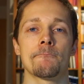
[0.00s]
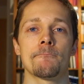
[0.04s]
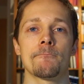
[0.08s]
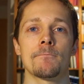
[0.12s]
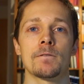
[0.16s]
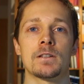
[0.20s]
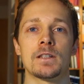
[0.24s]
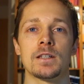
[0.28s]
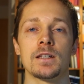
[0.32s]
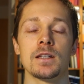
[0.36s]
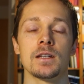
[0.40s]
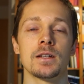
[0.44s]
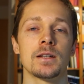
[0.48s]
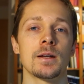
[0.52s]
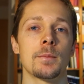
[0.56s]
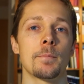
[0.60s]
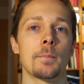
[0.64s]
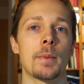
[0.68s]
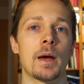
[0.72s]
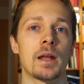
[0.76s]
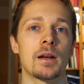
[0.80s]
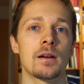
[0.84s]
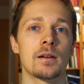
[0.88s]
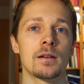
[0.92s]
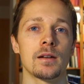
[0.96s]
see it
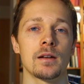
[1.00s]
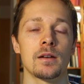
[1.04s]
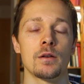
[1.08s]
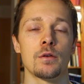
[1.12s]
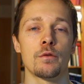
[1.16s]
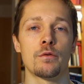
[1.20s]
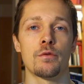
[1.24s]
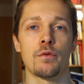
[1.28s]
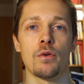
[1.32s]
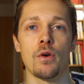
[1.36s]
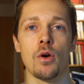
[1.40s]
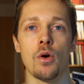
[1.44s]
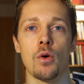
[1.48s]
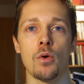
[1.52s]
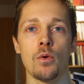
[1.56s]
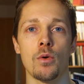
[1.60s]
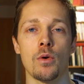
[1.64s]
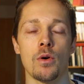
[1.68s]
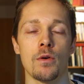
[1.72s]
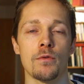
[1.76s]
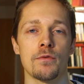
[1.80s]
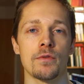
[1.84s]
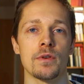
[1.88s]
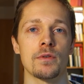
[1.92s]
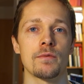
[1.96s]
embedded in a flow
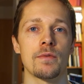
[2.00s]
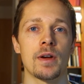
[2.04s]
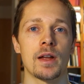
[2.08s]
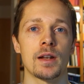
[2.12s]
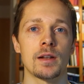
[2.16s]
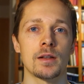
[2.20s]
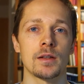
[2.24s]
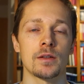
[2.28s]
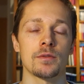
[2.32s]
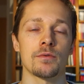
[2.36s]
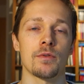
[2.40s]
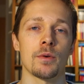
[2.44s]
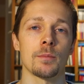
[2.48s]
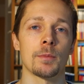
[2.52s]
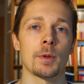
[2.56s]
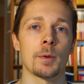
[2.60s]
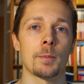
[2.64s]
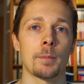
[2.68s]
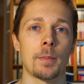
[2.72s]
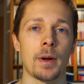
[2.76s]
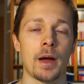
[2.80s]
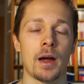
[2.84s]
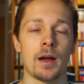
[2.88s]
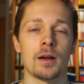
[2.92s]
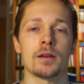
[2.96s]
of events from the
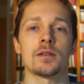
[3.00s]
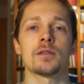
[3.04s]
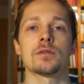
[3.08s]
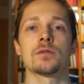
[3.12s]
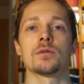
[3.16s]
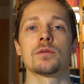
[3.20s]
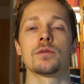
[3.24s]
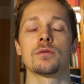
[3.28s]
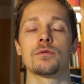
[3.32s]
past to the